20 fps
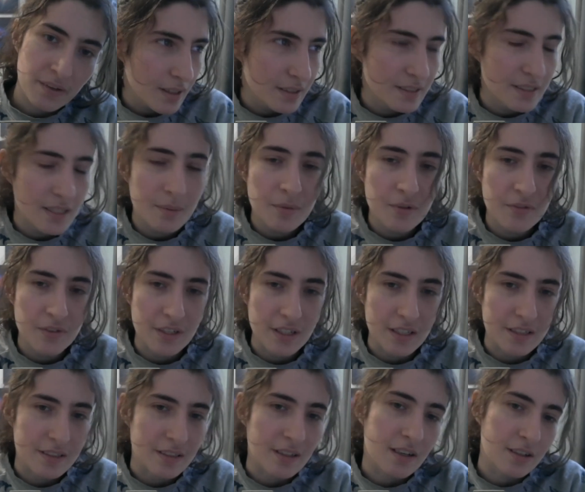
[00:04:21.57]
Some of
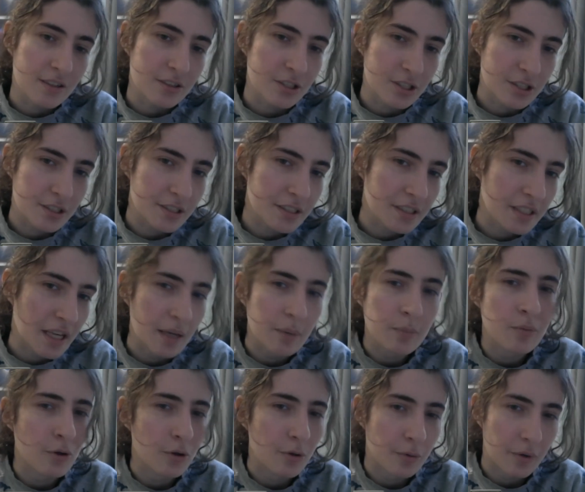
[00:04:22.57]
these are just
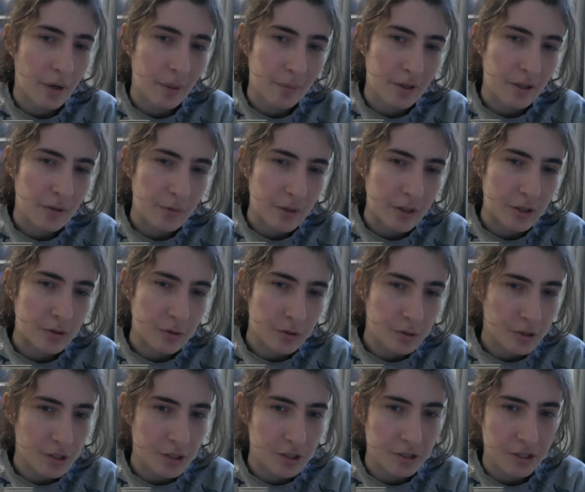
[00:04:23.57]
game programming
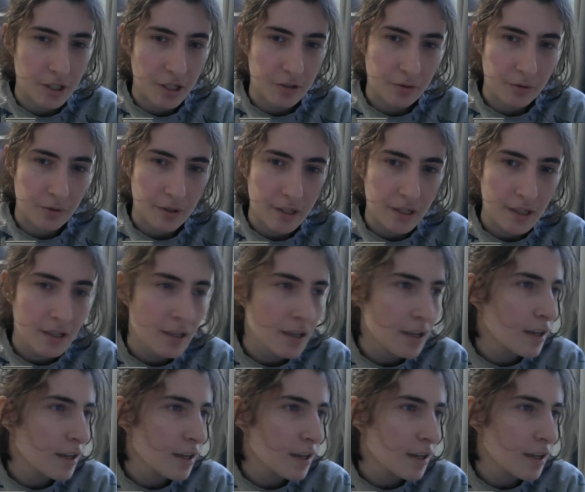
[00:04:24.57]
resources generally.